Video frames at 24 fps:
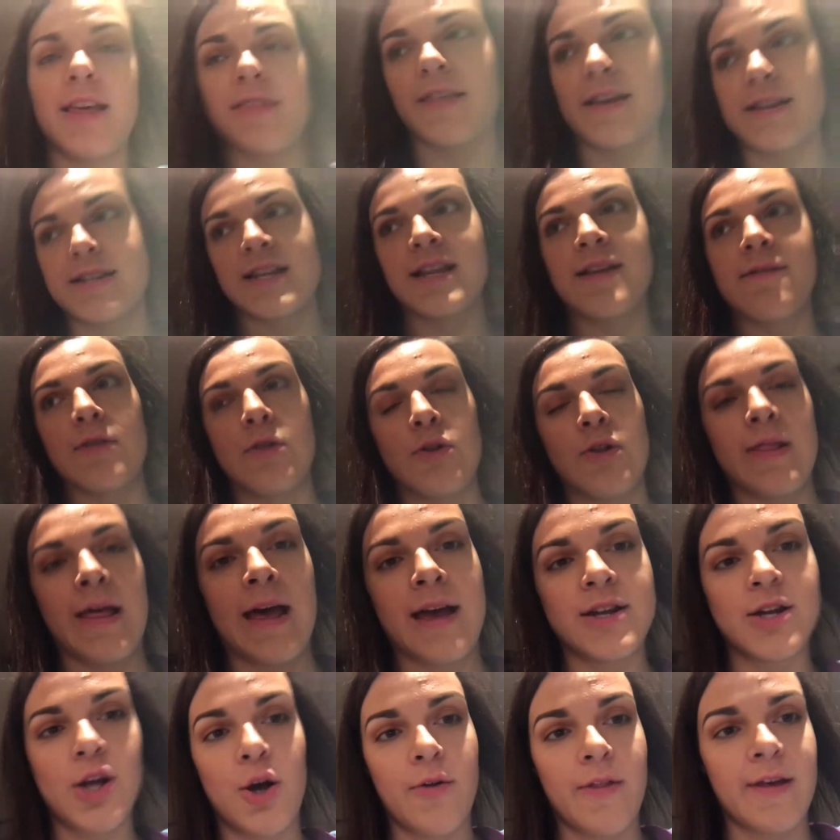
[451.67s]
That didn't even look
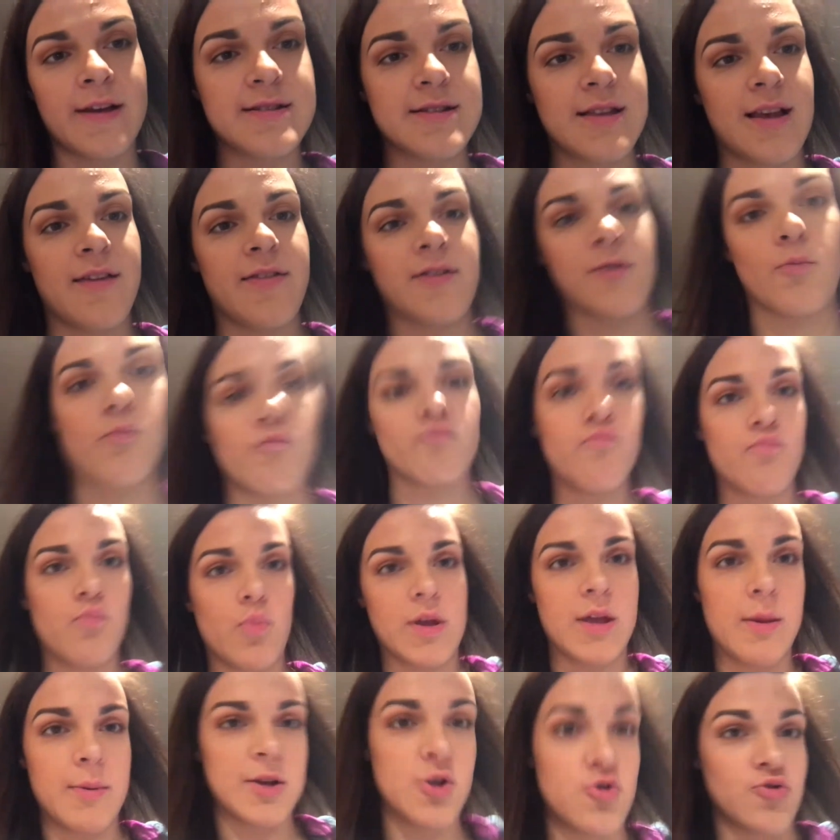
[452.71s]
like, no, that's like the
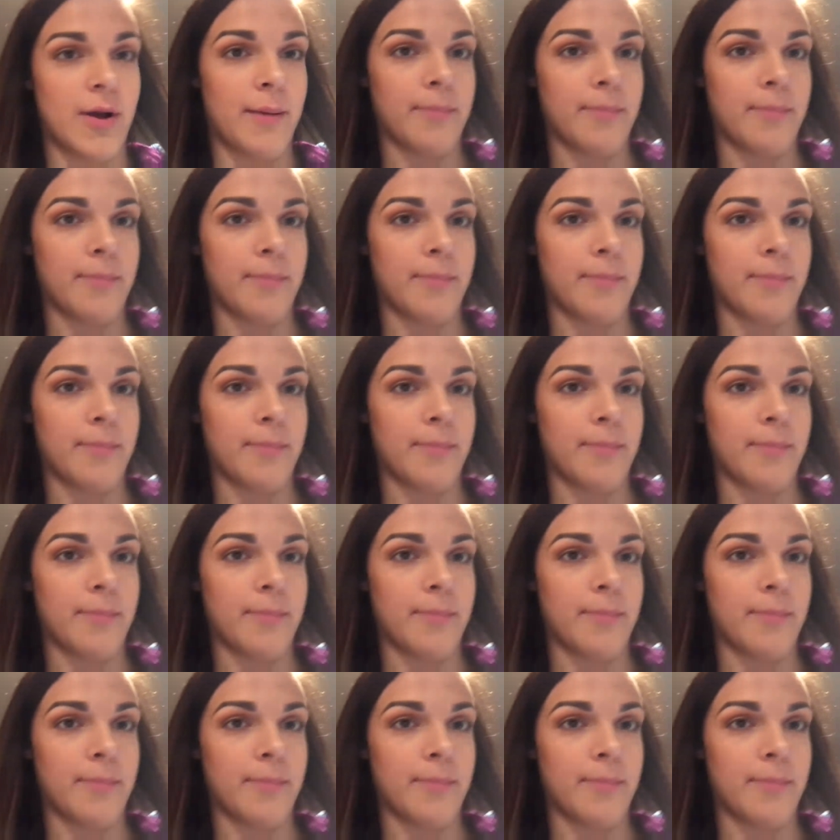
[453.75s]
Weetabix